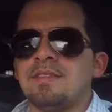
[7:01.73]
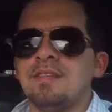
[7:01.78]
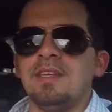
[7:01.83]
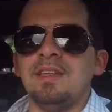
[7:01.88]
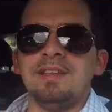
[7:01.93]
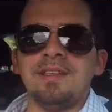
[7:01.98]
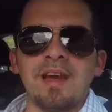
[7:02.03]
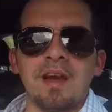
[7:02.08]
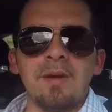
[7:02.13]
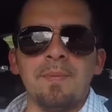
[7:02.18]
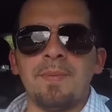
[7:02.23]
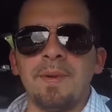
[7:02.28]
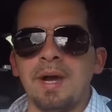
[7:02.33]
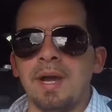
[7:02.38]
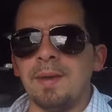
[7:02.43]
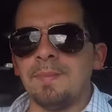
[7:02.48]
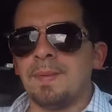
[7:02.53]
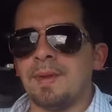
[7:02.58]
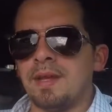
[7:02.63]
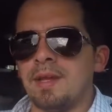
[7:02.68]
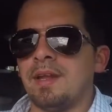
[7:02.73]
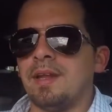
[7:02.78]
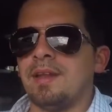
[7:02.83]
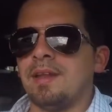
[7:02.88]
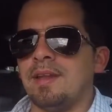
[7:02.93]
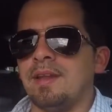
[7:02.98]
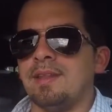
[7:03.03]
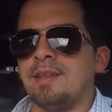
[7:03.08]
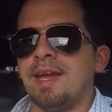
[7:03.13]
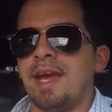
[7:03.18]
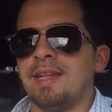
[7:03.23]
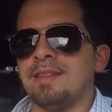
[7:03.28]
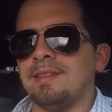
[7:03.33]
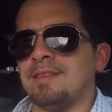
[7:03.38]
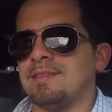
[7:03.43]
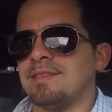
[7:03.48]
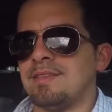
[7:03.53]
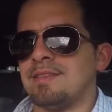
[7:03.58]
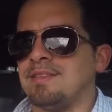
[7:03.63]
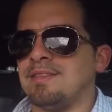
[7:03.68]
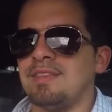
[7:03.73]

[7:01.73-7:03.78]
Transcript: the downpipe, and that doesn't